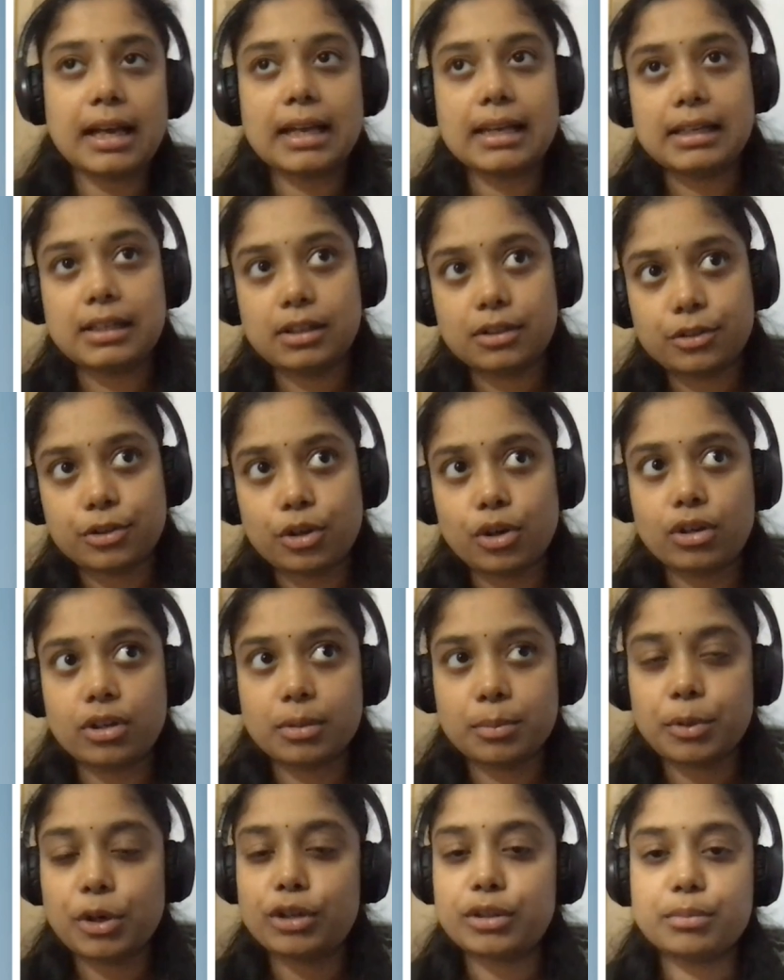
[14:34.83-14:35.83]
I'll talk
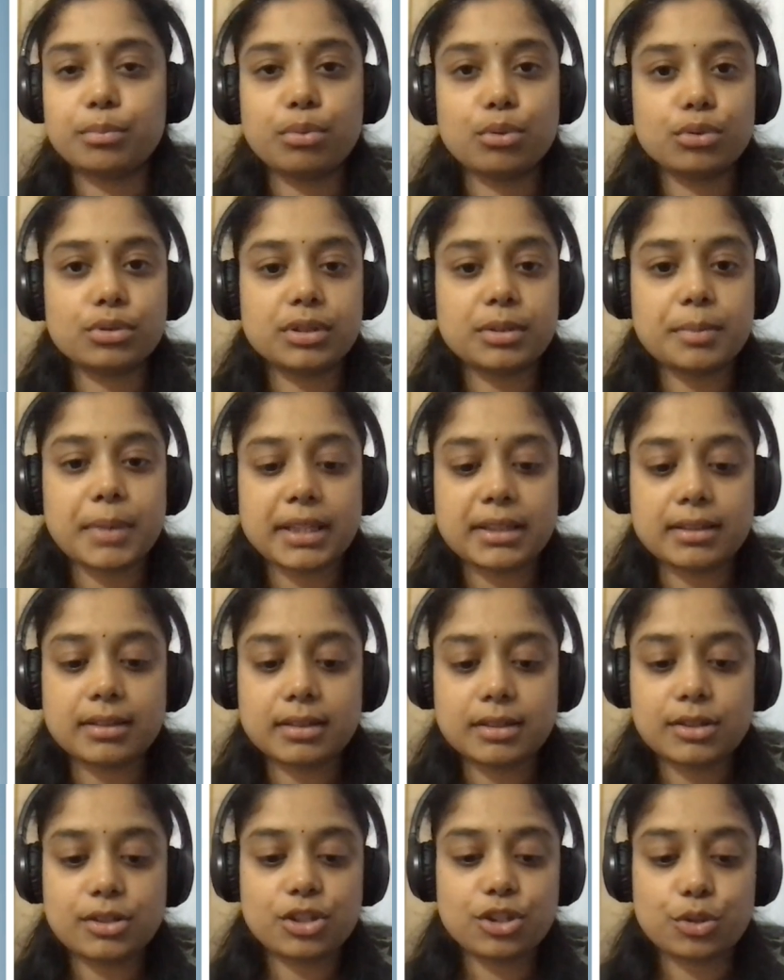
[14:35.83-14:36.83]
about both the
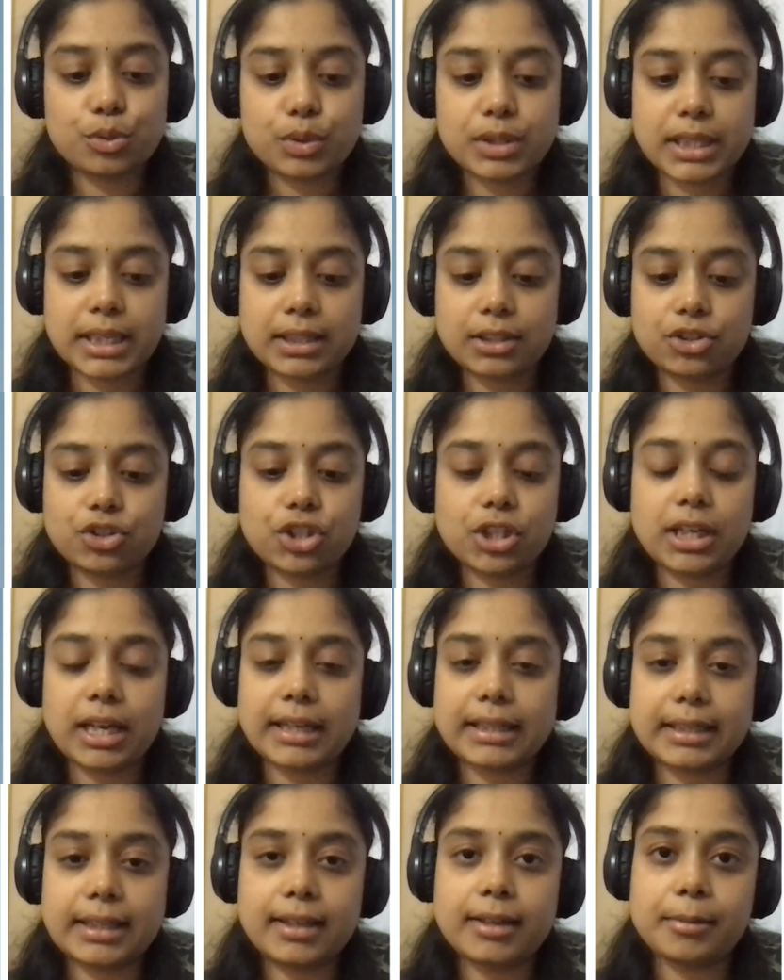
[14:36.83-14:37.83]
methods using
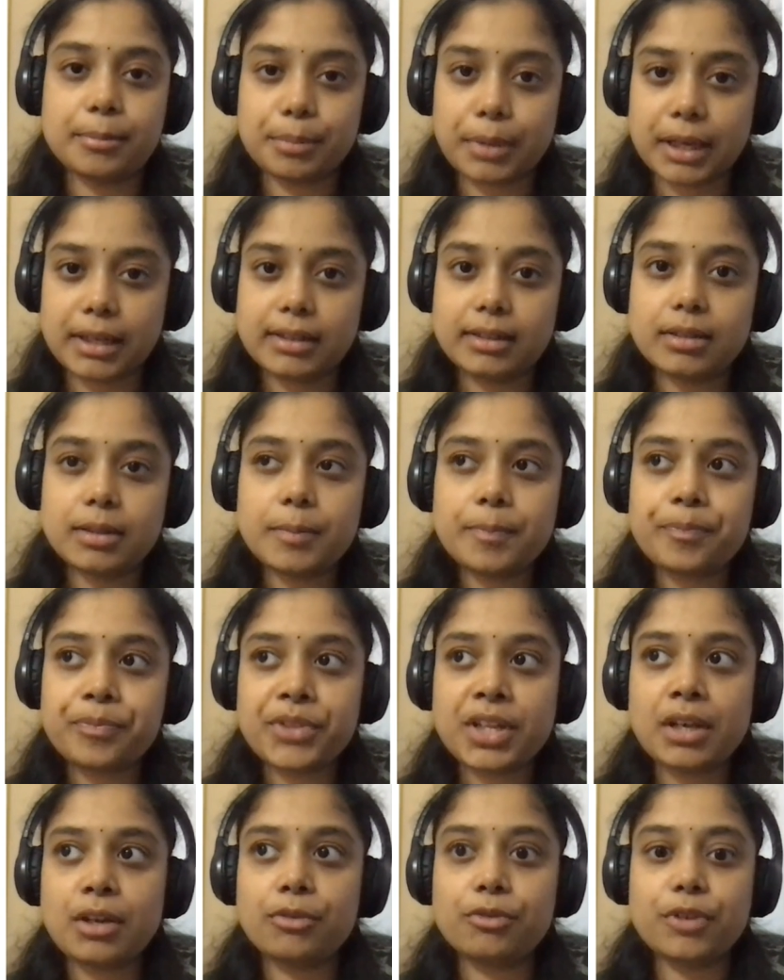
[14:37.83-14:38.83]
JIT compiler,
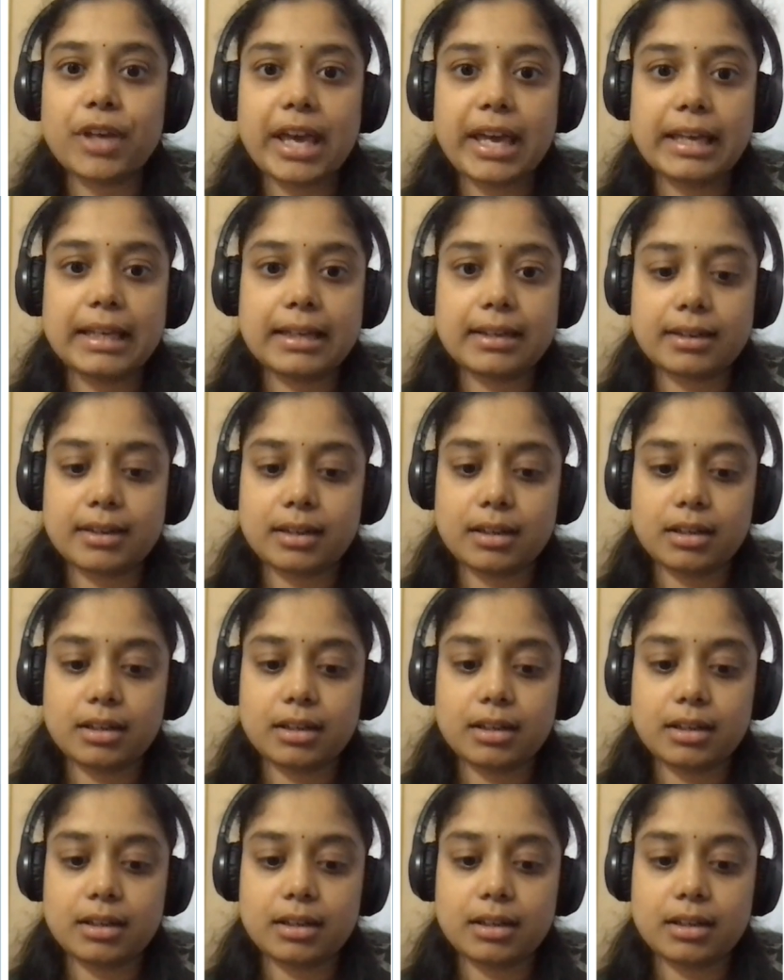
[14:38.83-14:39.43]
where